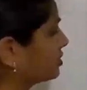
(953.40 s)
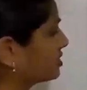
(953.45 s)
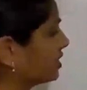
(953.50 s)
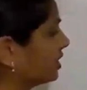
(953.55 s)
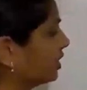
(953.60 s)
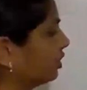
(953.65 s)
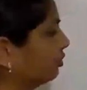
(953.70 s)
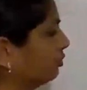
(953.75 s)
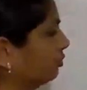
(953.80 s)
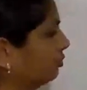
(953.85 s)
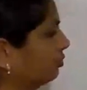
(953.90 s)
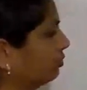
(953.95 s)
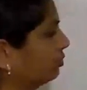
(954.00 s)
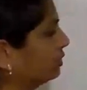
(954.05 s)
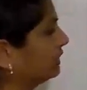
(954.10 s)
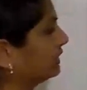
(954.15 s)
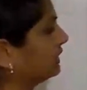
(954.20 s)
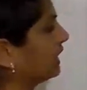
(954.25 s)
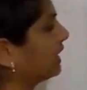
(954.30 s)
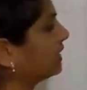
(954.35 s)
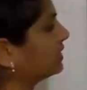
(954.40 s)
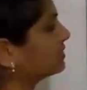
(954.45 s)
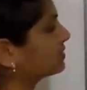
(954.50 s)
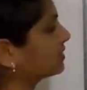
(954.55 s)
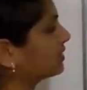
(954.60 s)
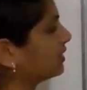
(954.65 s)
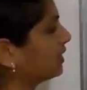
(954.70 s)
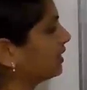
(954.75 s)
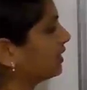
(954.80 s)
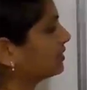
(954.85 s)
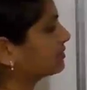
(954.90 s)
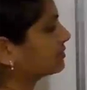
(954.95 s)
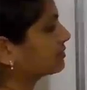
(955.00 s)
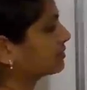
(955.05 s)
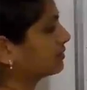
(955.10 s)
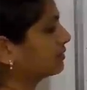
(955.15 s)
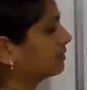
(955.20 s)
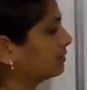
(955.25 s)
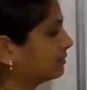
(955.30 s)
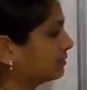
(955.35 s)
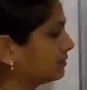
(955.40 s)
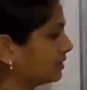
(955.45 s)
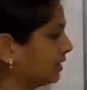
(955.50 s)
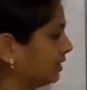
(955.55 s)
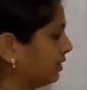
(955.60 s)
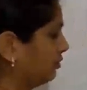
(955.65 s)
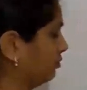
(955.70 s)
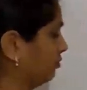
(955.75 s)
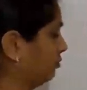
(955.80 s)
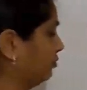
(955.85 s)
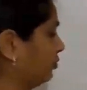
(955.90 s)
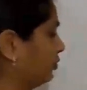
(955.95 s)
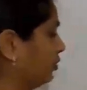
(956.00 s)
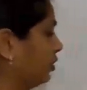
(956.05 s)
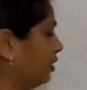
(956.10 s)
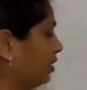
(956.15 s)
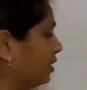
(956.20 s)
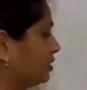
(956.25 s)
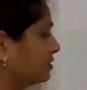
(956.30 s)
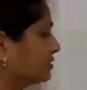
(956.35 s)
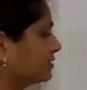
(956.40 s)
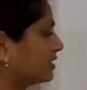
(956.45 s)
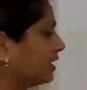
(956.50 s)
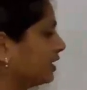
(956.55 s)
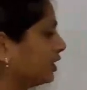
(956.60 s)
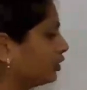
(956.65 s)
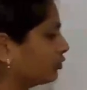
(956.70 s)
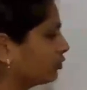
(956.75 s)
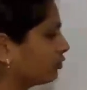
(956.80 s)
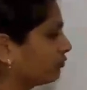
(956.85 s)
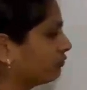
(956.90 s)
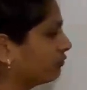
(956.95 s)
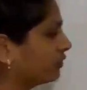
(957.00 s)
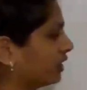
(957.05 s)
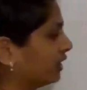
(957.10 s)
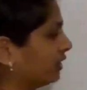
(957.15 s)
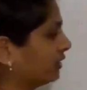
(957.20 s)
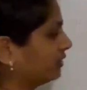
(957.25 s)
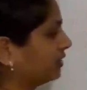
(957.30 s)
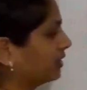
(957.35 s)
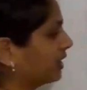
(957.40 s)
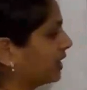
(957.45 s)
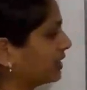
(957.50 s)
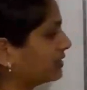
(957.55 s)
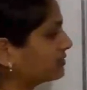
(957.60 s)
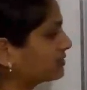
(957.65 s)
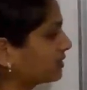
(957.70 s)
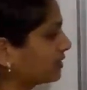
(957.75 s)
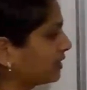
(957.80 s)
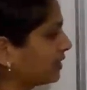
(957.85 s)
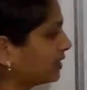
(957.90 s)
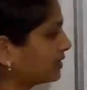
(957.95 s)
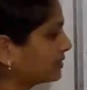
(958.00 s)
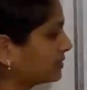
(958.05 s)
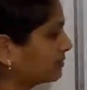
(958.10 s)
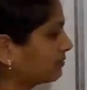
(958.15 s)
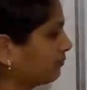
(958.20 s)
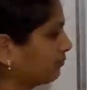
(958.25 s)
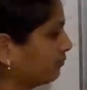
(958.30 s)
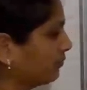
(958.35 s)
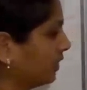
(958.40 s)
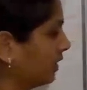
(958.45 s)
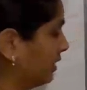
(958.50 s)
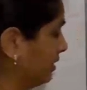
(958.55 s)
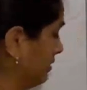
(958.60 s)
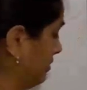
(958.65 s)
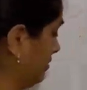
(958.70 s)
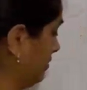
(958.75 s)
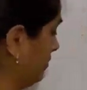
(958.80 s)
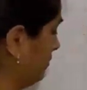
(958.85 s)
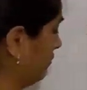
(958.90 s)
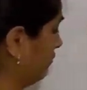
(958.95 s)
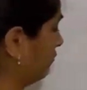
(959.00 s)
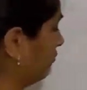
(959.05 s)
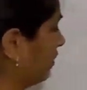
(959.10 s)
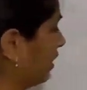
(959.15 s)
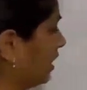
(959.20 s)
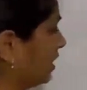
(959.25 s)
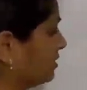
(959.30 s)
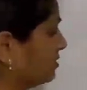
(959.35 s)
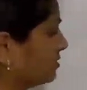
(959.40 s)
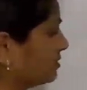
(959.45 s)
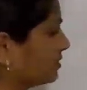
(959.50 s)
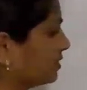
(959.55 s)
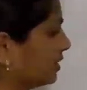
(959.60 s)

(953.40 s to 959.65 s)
0, the answer is 0. 0 1, answer is 1. 1